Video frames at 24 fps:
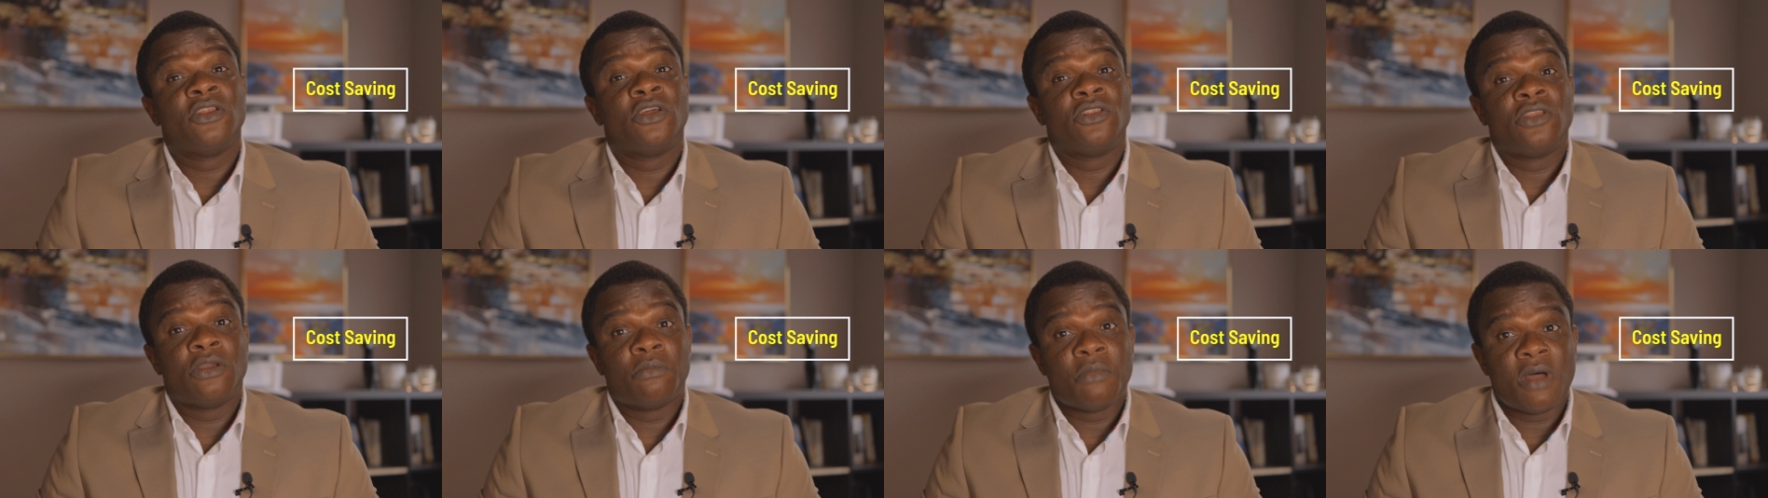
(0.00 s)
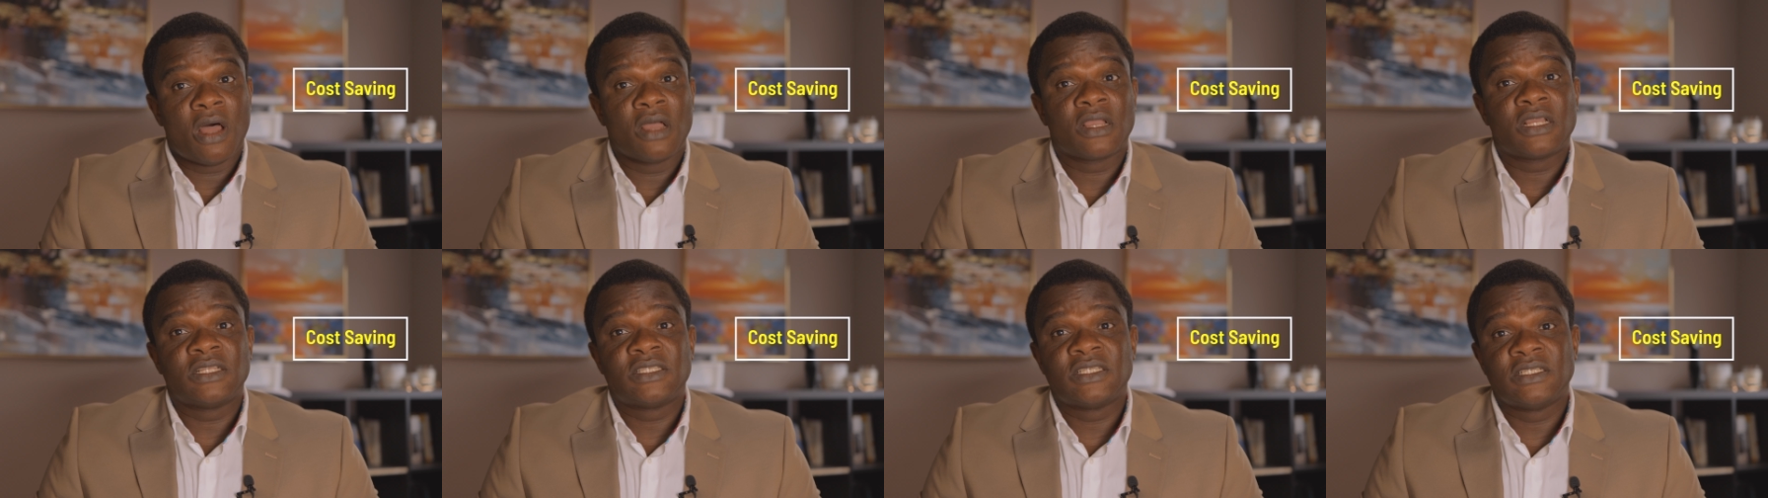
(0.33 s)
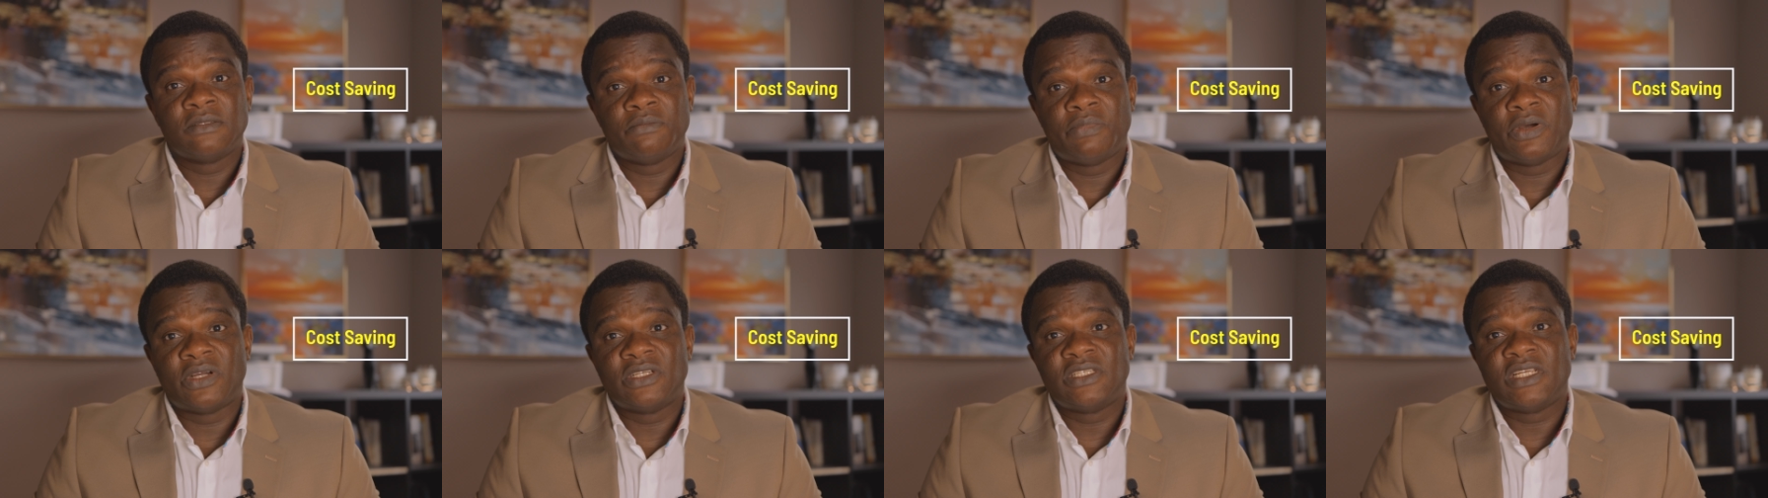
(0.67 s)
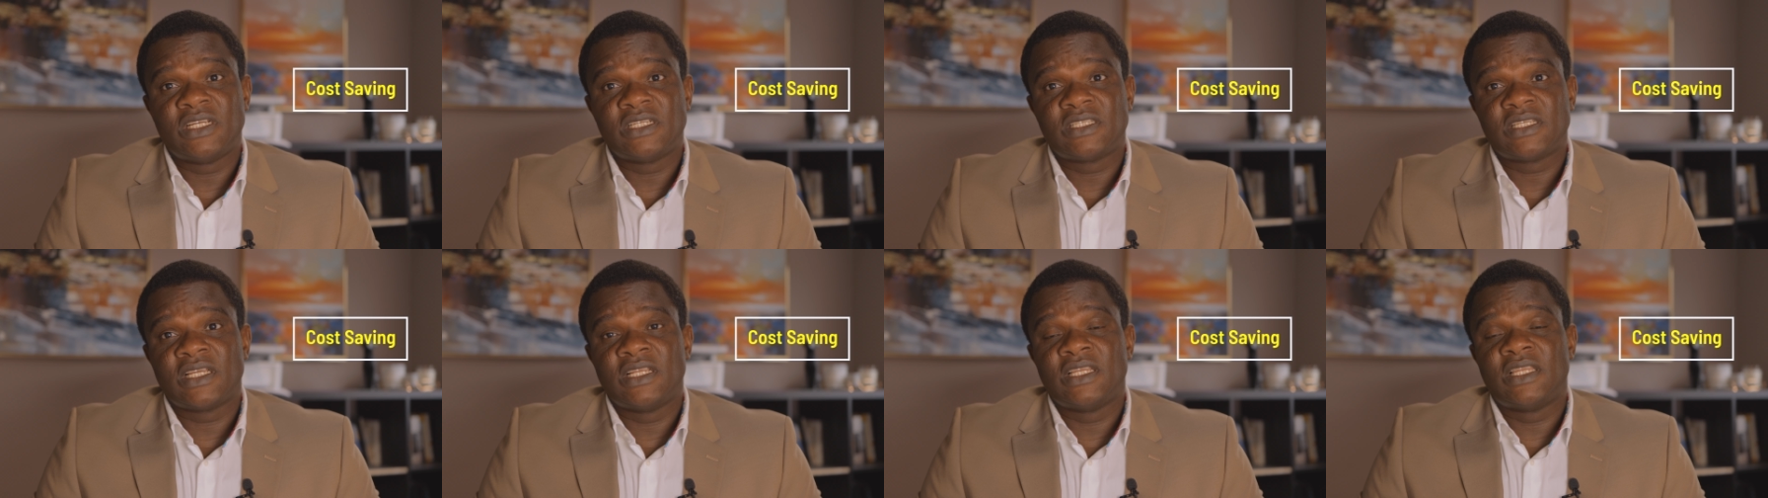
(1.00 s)
on your marketing
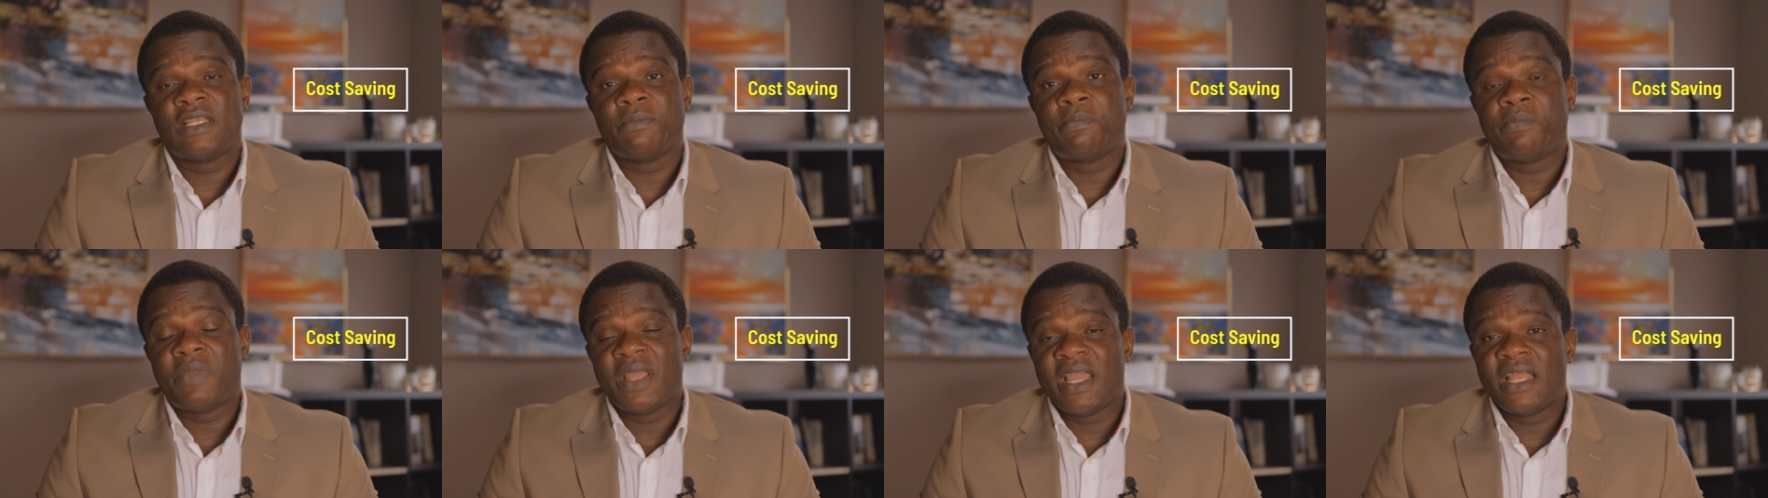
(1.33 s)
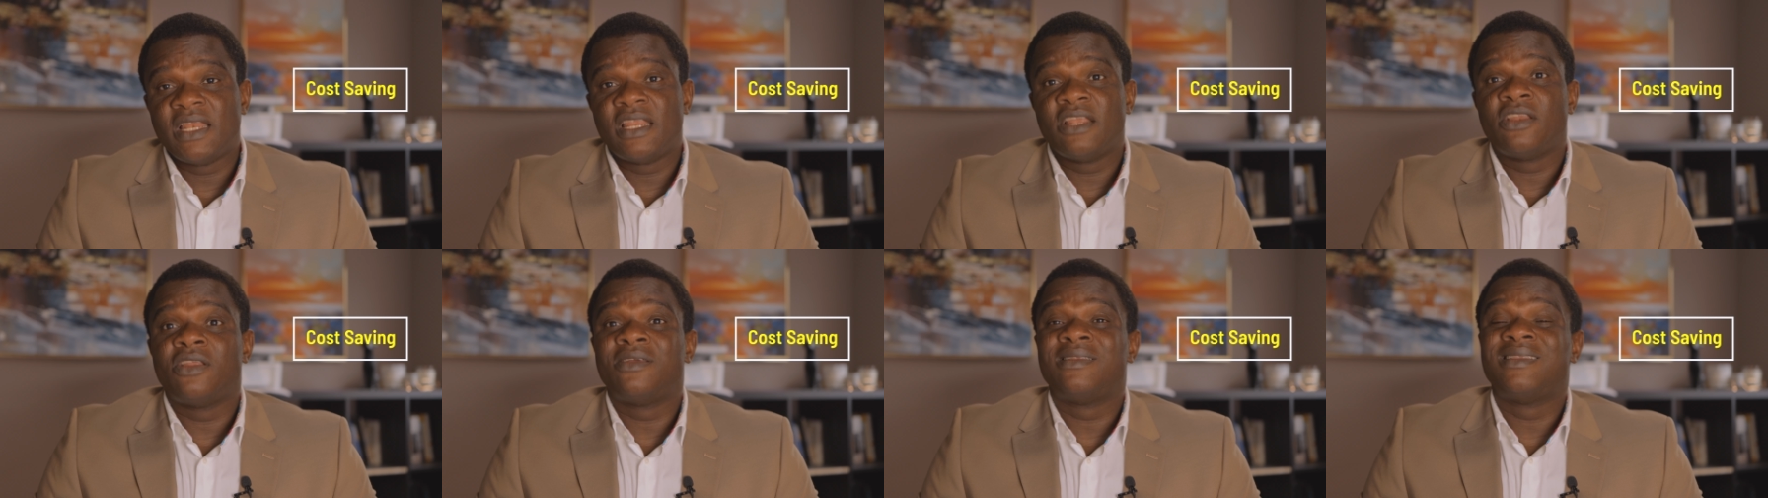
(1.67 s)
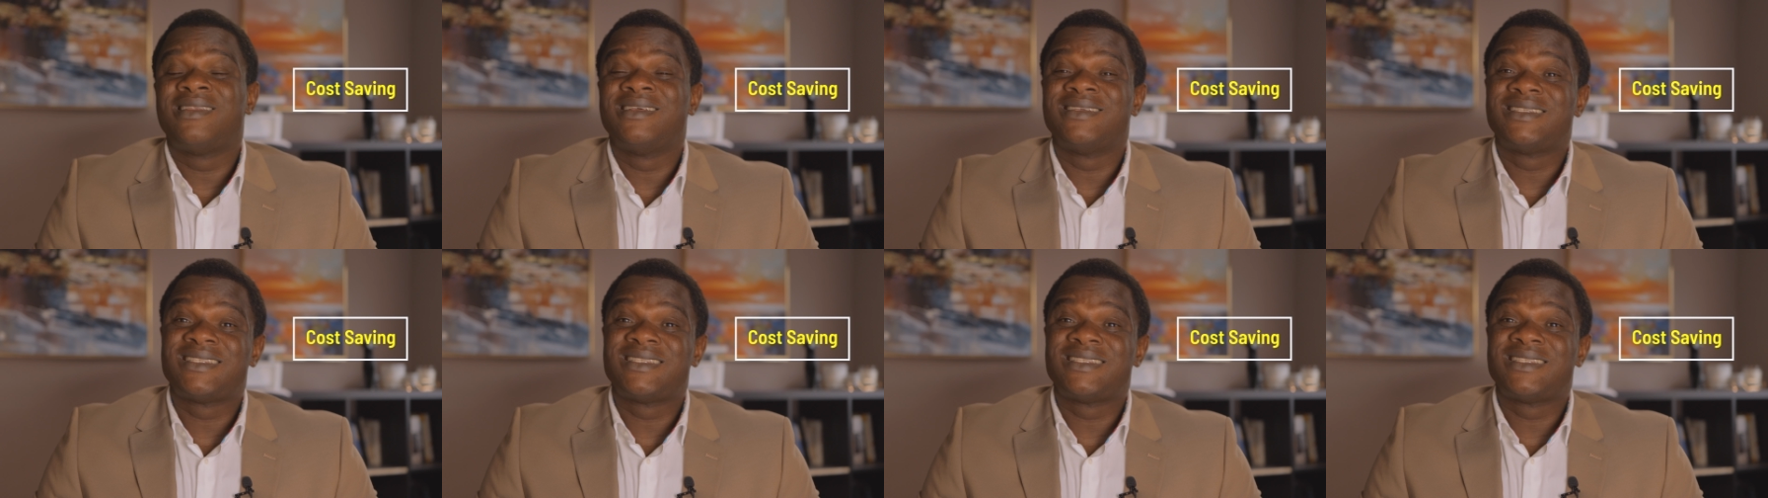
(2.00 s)
budget and depending on the